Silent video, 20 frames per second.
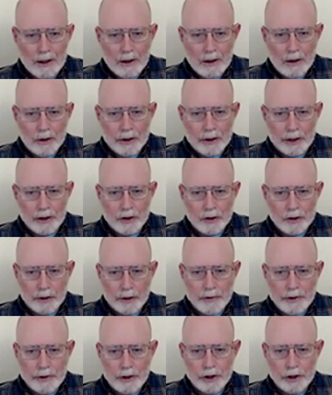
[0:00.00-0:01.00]
Okay,
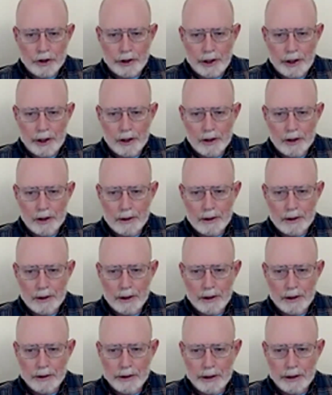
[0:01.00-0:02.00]
so I did share,
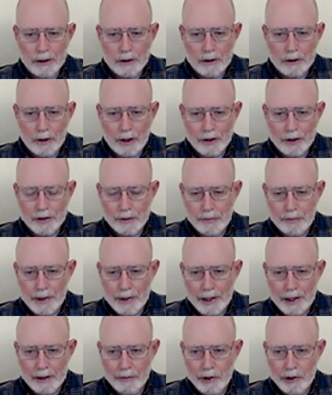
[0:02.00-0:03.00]
and then across the
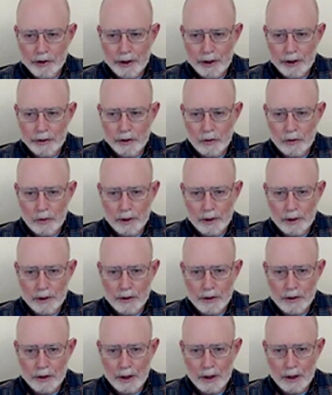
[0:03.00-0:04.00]
bottom there's other
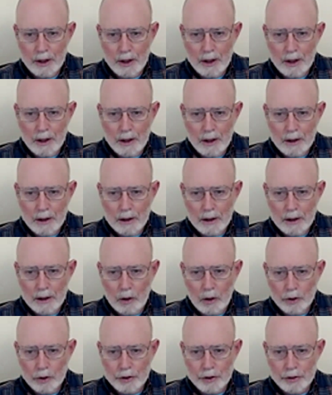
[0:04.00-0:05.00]
ones:
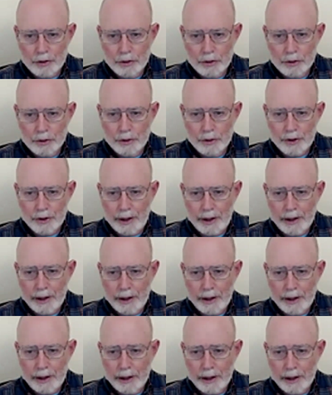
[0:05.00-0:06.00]
host tools,
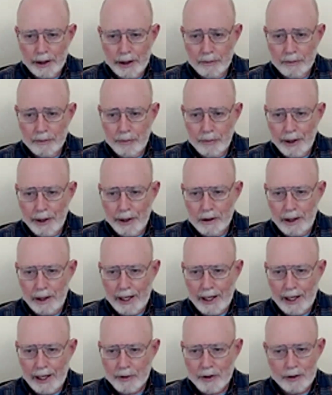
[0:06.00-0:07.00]
AI companion,
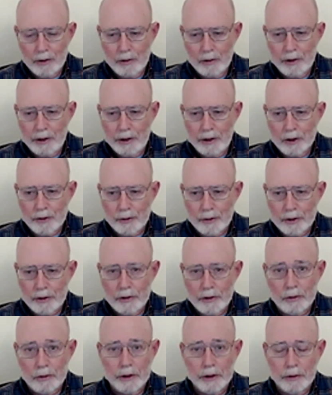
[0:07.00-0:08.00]
apps. You don't need this for
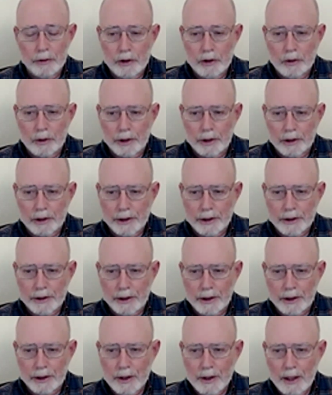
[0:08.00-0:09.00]
doing a recording like
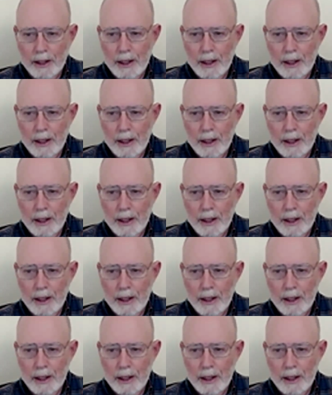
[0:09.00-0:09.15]
this.